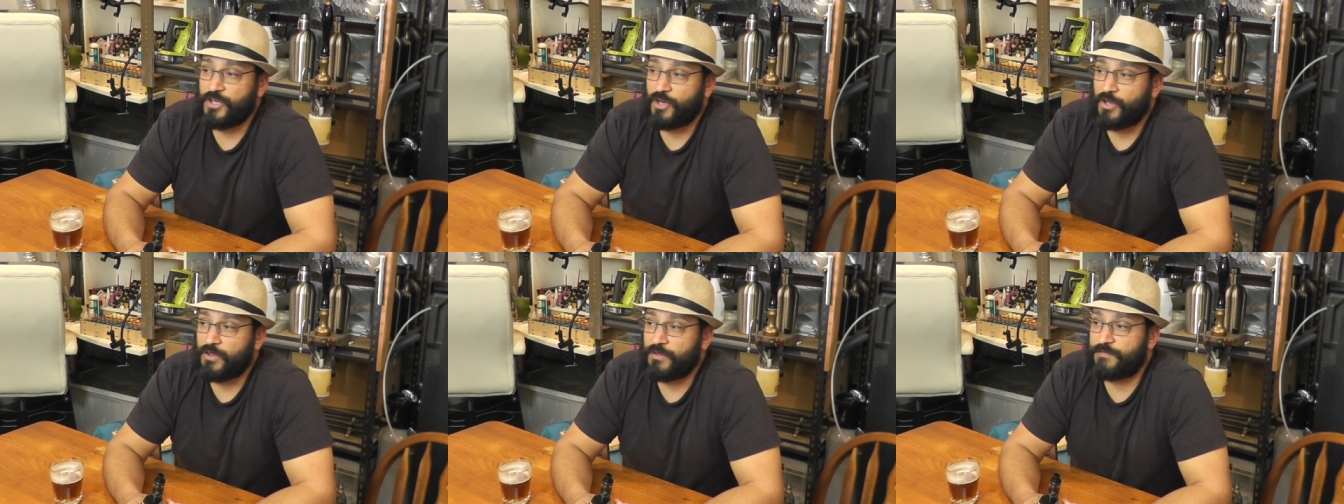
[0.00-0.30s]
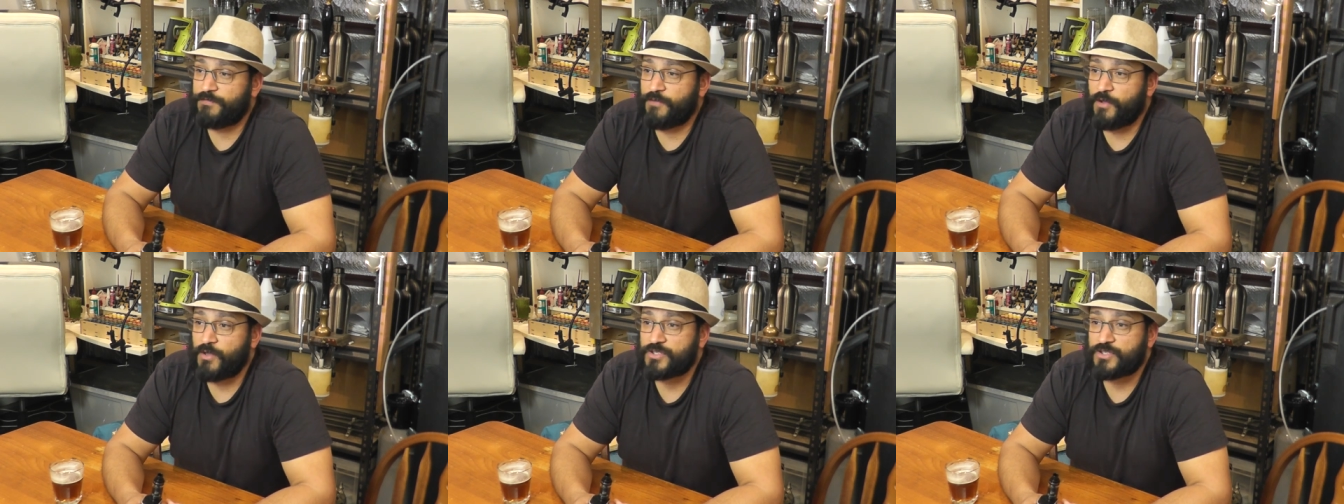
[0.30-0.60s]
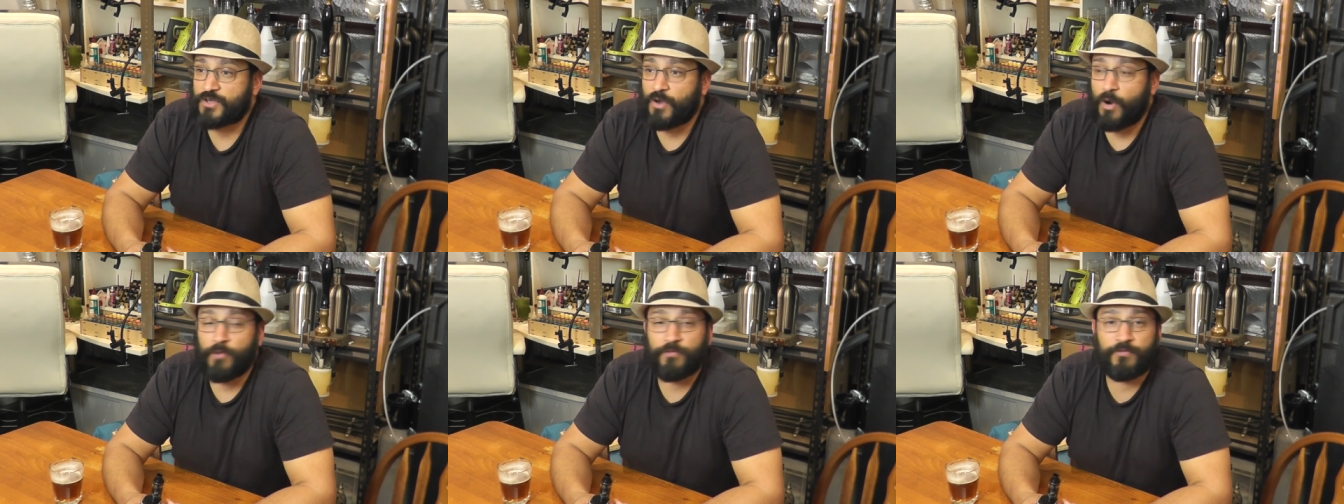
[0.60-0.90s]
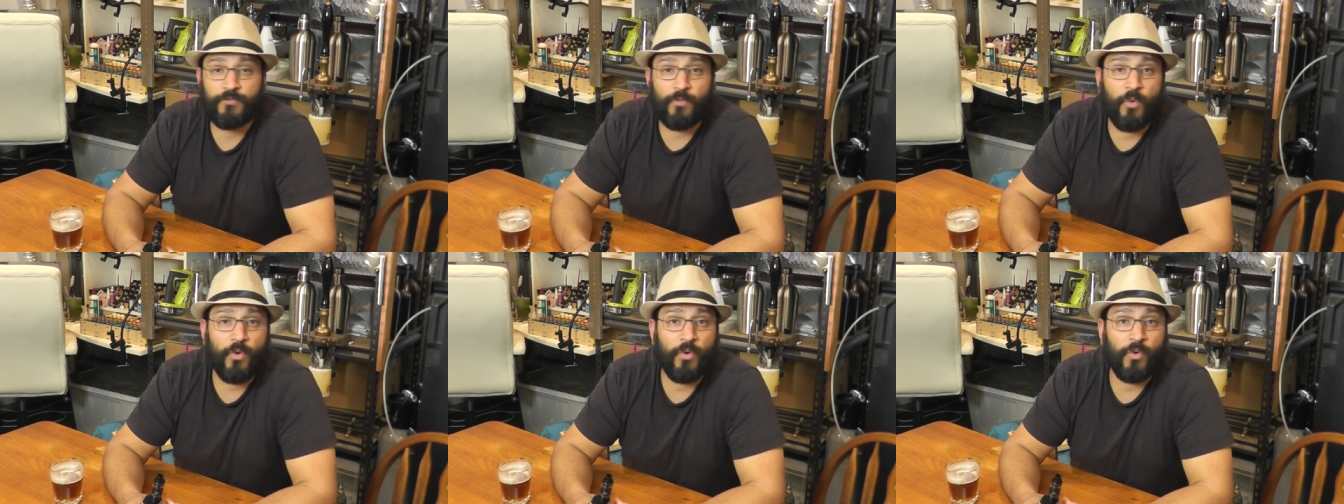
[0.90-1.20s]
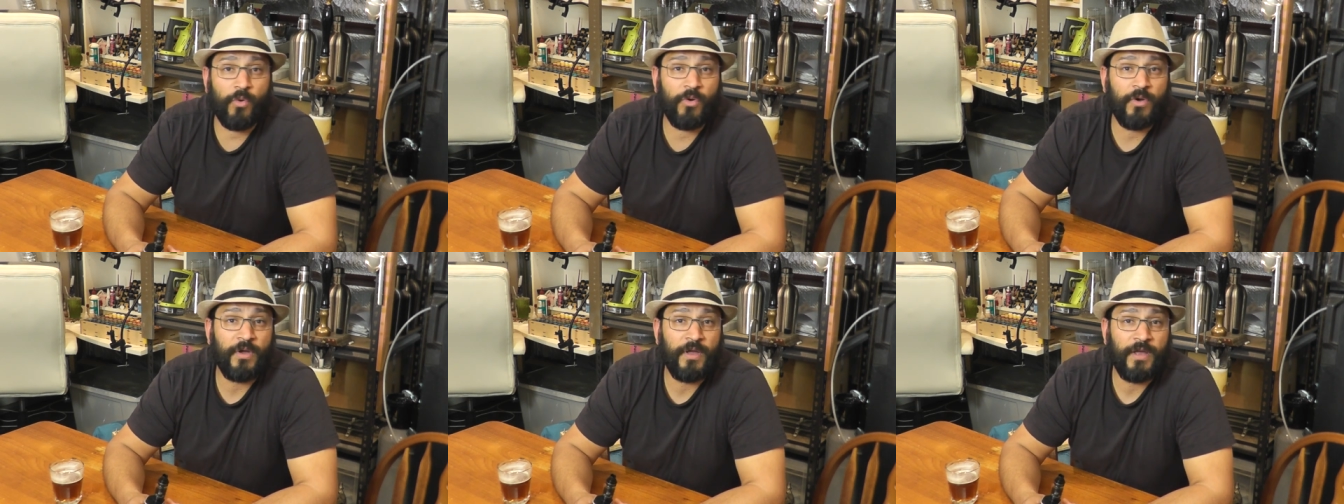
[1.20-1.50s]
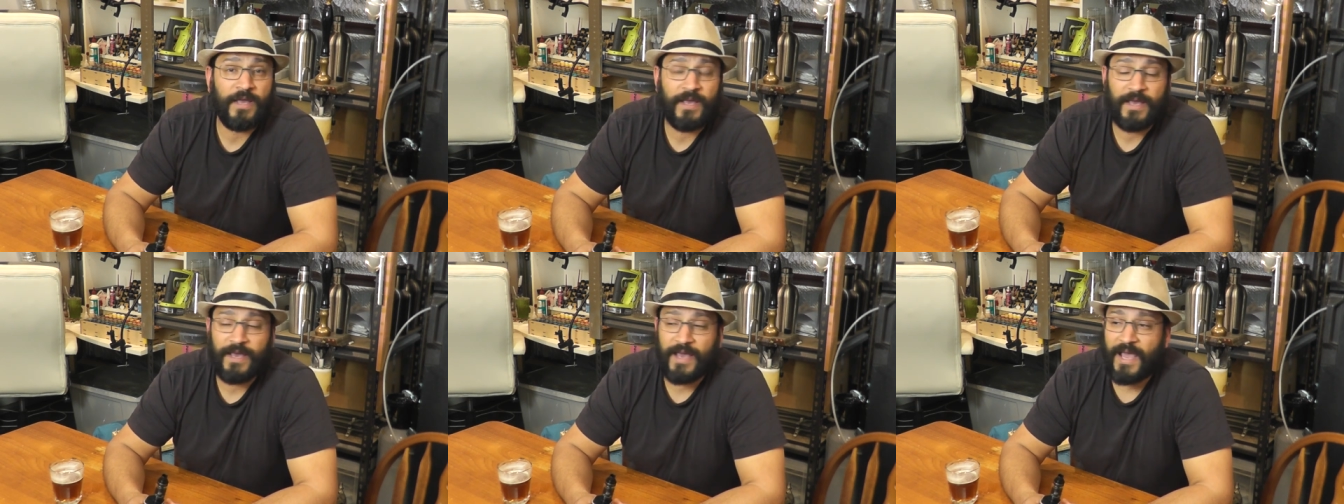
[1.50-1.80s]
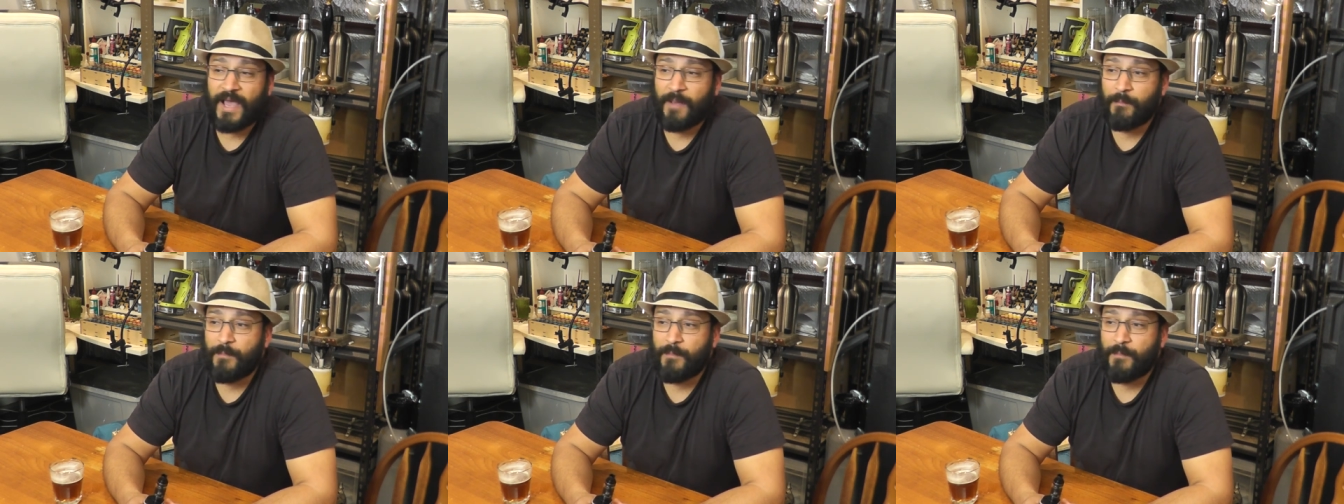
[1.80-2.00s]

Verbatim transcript: you know, the first Gulf War, uh,